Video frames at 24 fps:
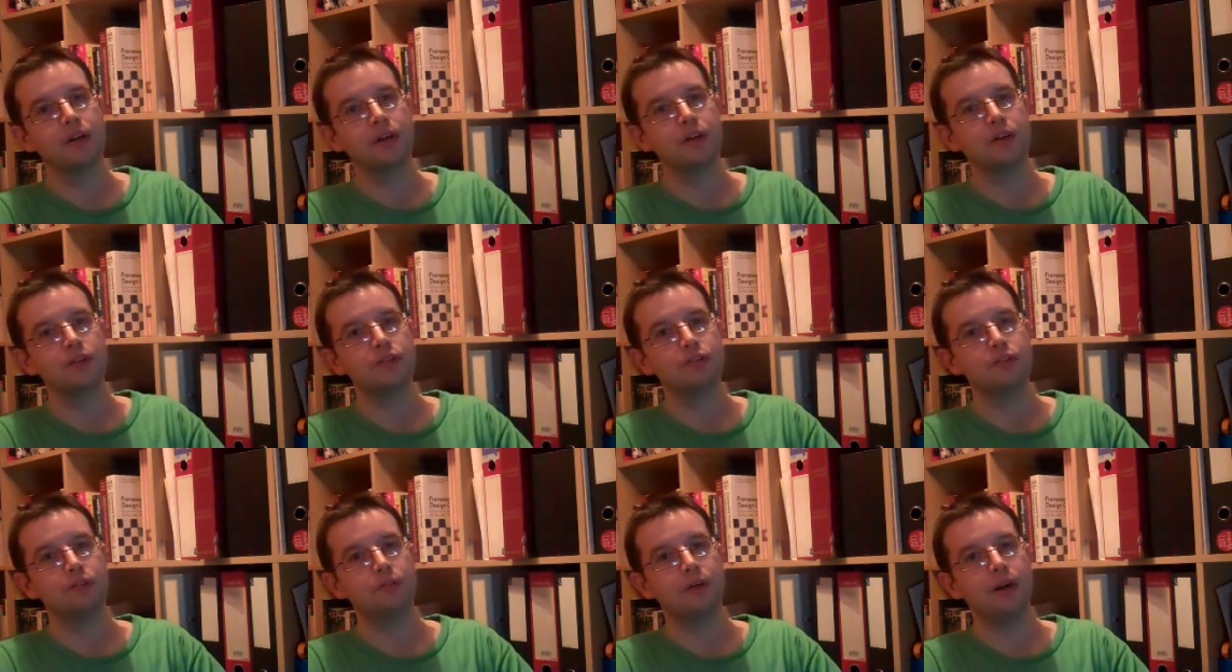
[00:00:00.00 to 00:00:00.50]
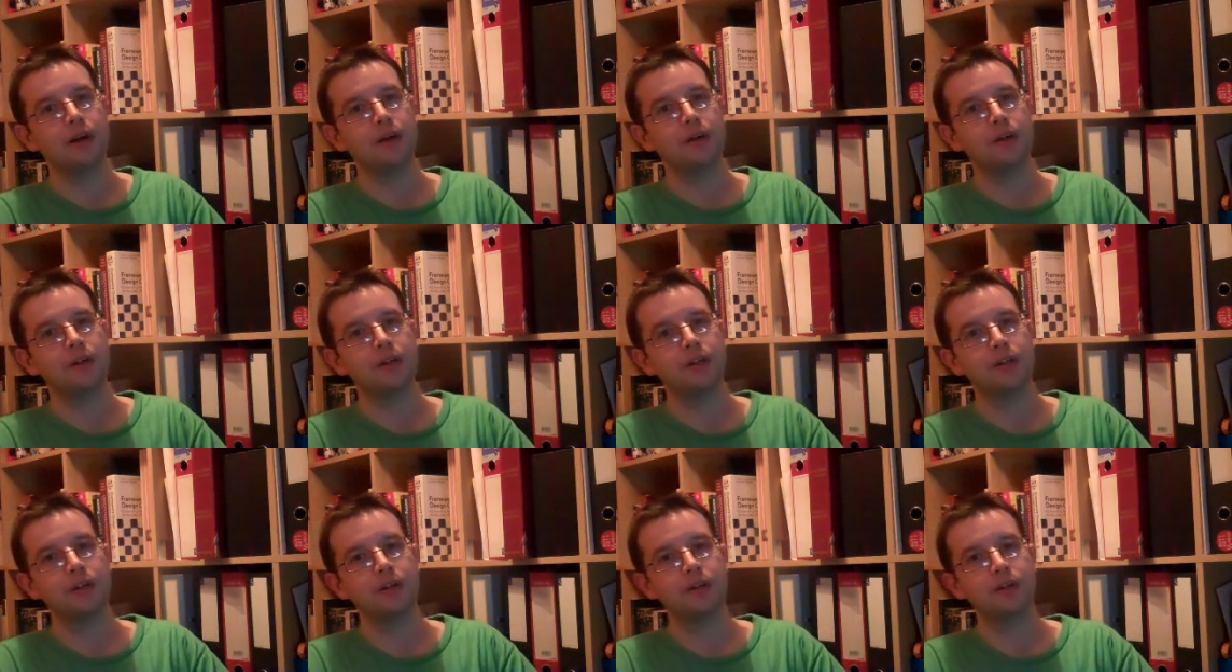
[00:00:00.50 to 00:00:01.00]

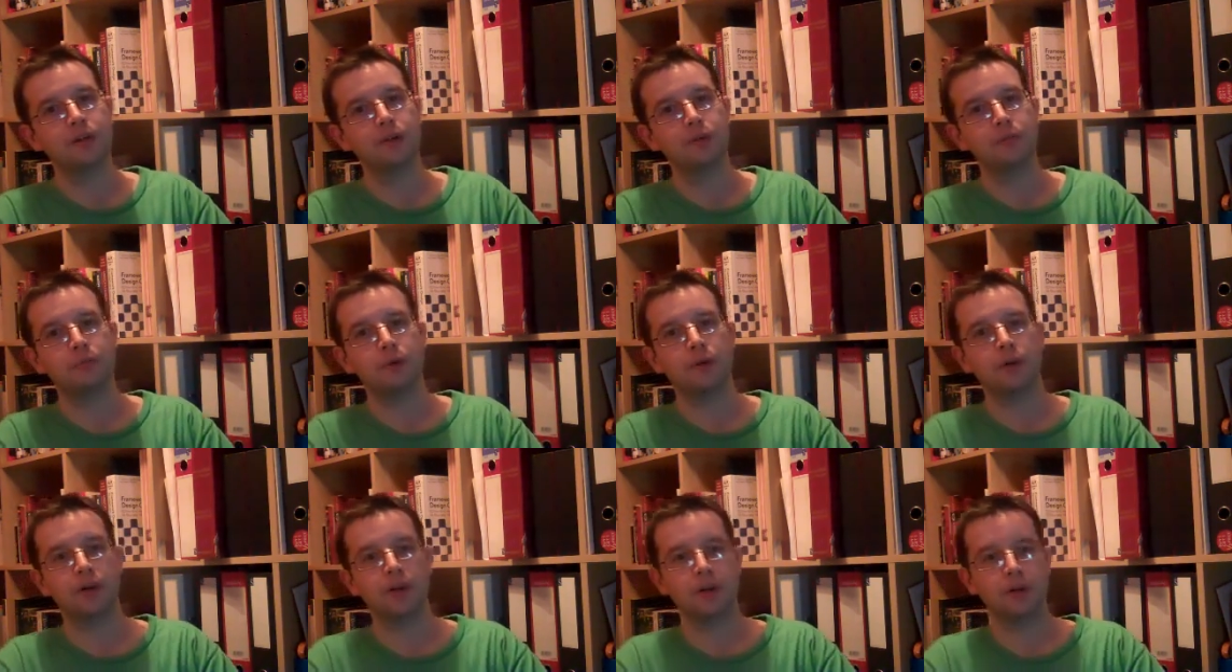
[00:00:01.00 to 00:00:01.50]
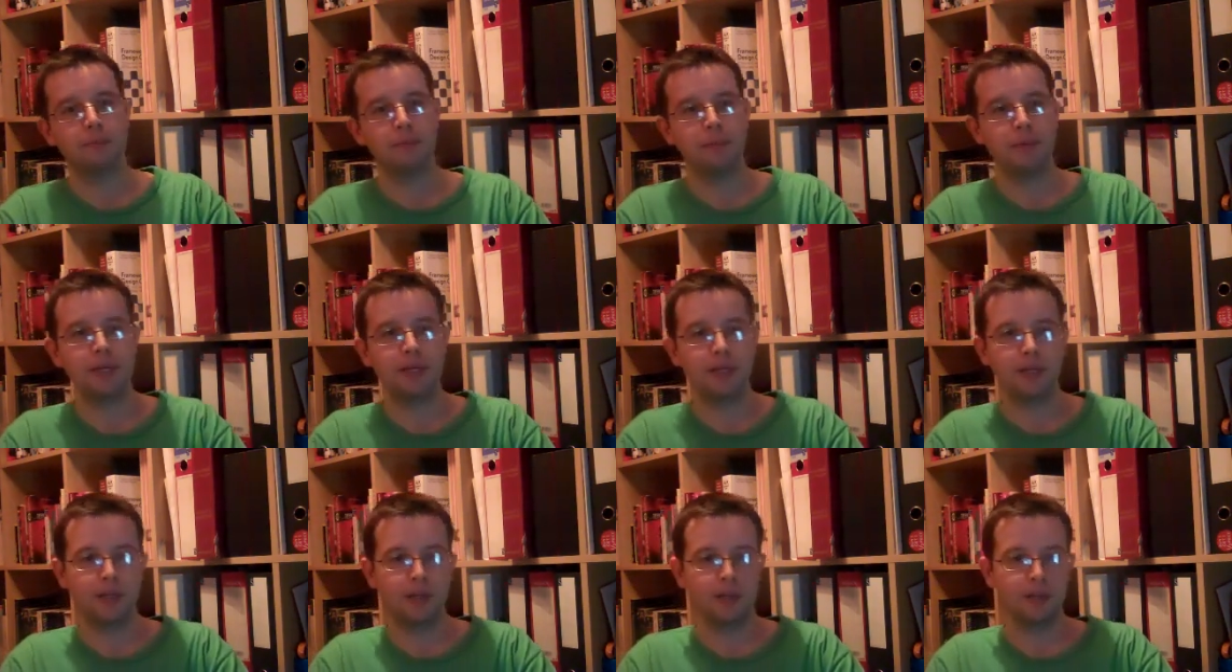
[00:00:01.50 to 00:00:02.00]
surrounding Umbraco
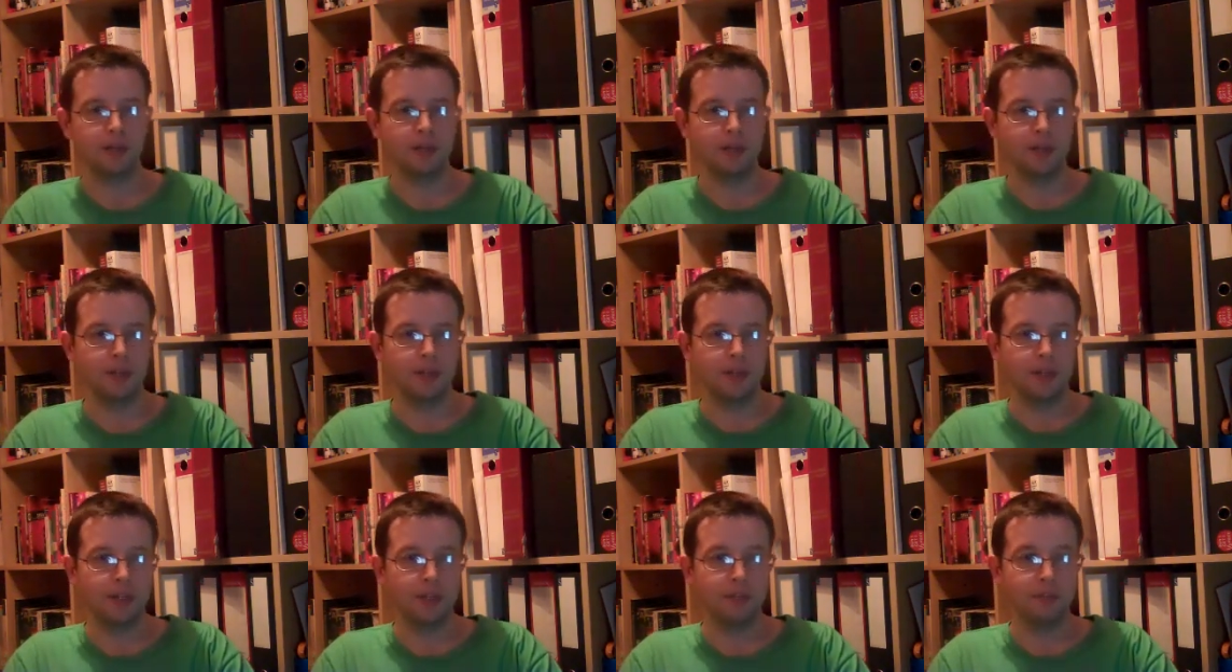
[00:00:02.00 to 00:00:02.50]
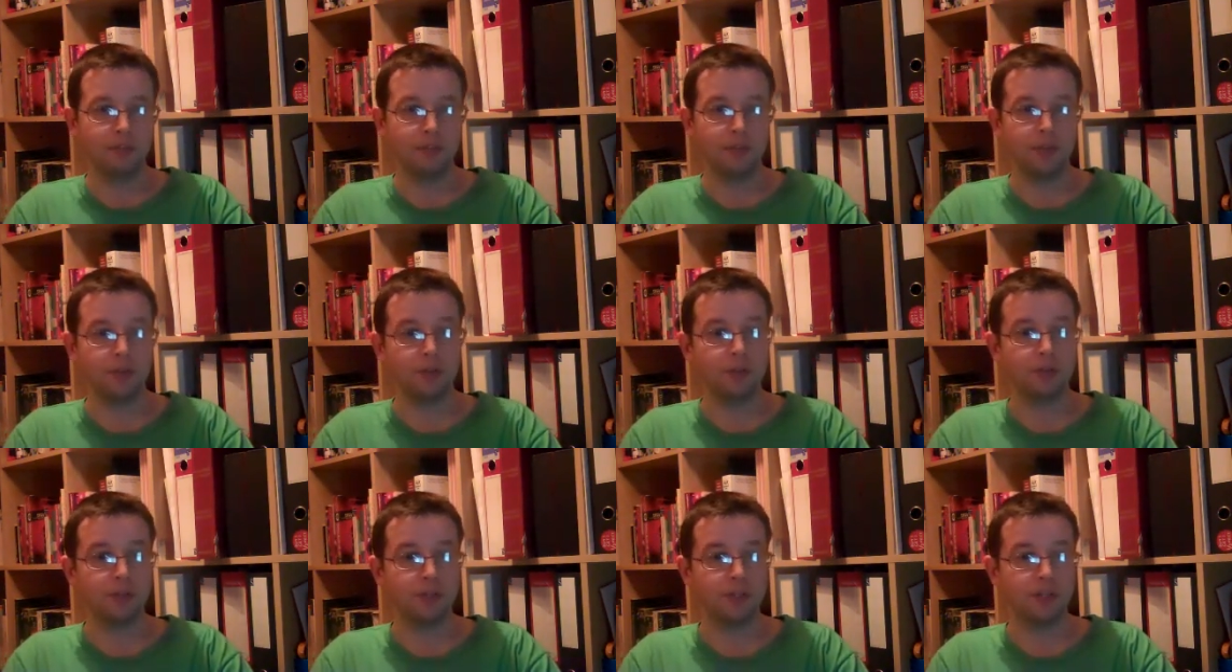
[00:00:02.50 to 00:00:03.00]
Media. In
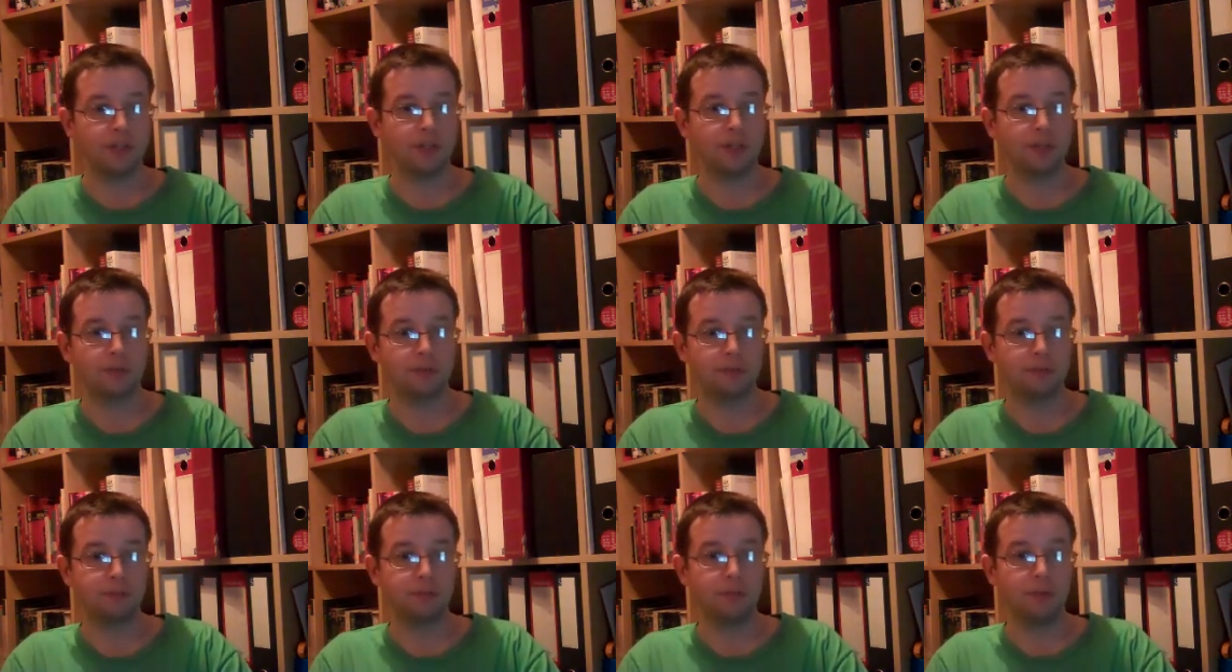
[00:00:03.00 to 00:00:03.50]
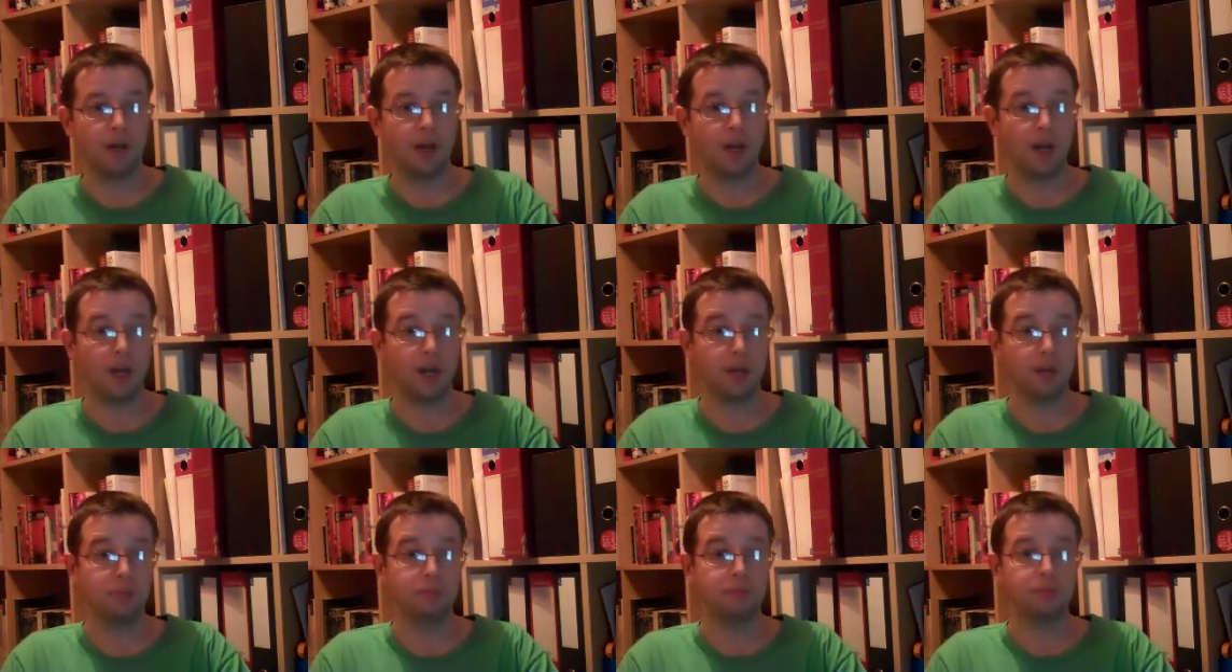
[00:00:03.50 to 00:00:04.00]
future, I
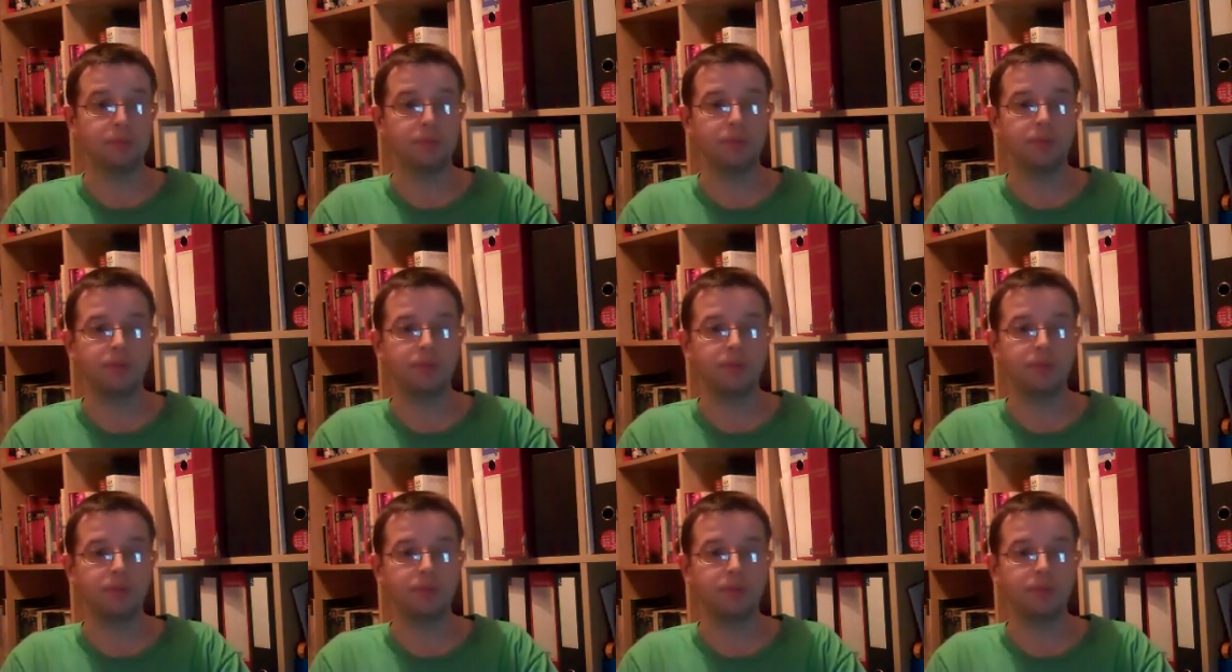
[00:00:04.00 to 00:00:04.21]
hope